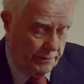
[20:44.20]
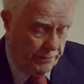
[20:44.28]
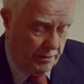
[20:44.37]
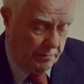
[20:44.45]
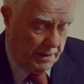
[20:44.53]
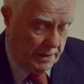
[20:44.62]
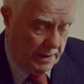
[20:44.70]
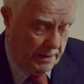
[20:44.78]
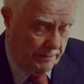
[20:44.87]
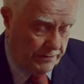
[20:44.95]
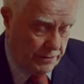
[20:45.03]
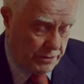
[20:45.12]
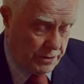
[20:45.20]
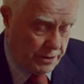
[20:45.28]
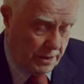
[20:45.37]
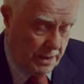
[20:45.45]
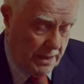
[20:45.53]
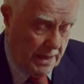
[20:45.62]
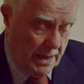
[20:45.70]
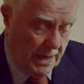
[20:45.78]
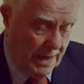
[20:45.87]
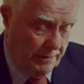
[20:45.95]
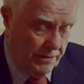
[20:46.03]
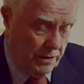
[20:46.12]
of the believers
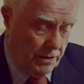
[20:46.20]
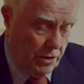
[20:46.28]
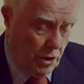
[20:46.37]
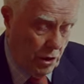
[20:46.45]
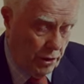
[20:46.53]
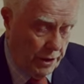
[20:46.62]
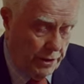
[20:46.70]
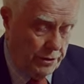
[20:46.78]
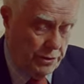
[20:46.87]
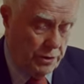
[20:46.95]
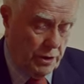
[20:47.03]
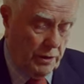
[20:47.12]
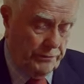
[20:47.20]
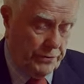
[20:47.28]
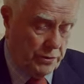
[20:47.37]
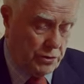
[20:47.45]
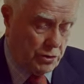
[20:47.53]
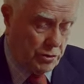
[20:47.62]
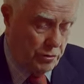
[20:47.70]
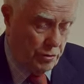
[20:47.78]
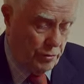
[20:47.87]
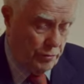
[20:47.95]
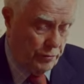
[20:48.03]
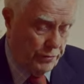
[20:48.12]
and the knowledge of the
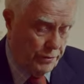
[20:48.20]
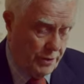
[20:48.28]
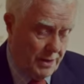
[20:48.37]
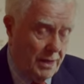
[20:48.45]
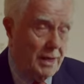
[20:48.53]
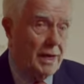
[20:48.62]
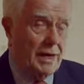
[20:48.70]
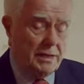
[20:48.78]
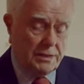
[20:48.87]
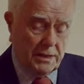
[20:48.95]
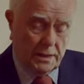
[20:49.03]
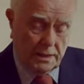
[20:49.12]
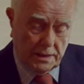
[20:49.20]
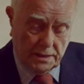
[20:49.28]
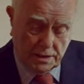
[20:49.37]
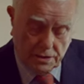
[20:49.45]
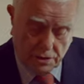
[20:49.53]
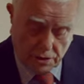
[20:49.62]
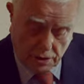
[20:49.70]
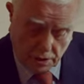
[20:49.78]
truth as it leads to